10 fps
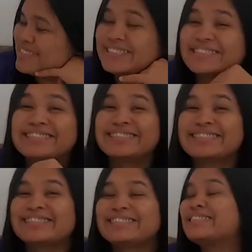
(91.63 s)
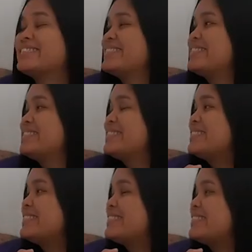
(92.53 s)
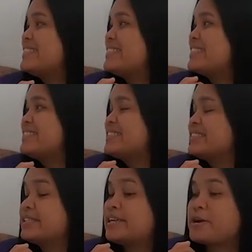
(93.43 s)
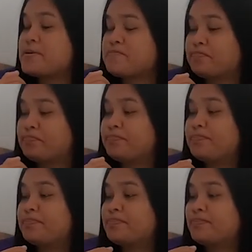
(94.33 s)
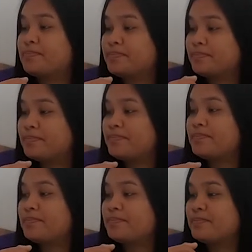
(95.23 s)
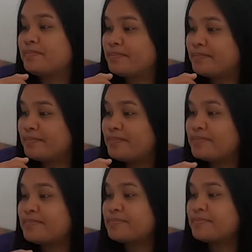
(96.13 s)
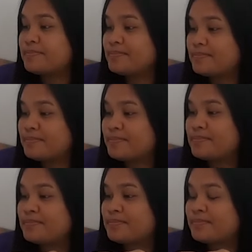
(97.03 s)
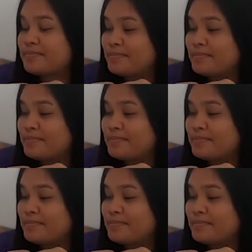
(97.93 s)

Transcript: The person shown says nothing.